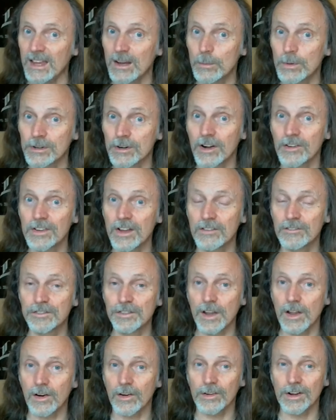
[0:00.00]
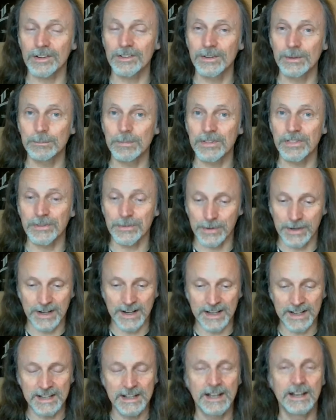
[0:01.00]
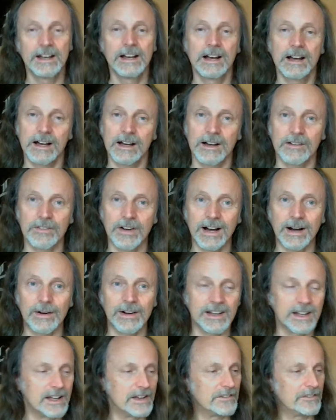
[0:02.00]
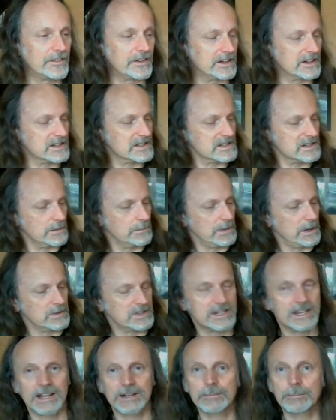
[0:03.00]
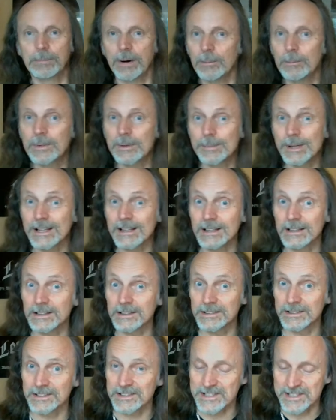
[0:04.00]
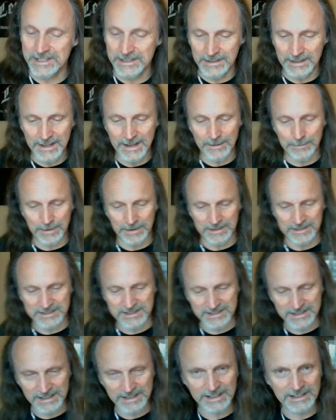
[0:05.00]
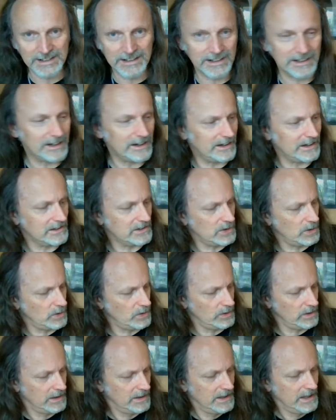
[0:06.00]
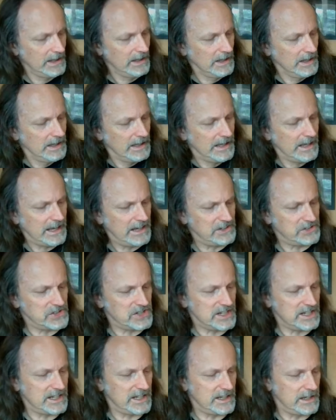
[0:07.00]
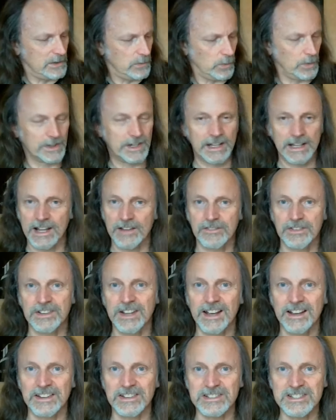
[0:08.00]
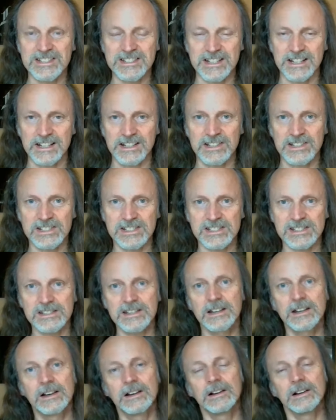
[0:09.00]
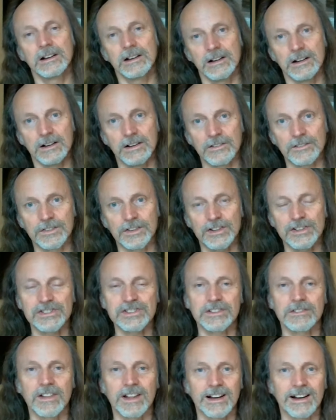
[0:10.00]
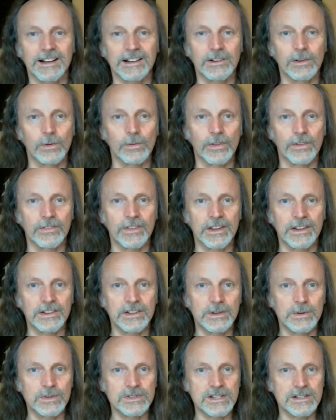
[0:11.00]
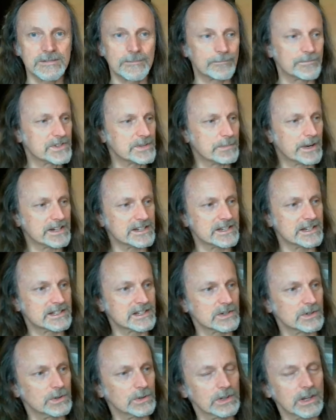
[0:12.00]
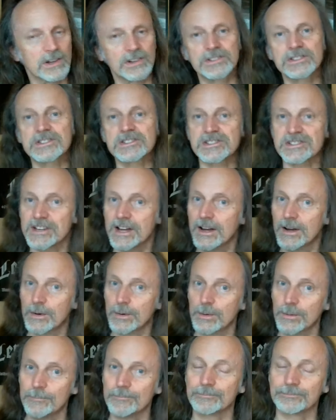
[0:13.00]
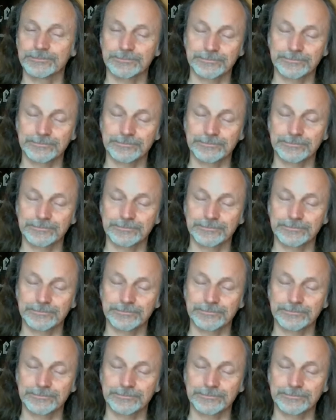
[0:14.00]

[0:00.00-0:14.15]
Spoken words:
we're on vlog number 3 of our Airfix Motorhead Bomber build. Yeah, it's the Heinkel HE111H6 version of the Heinkel that they're using to base it all on. So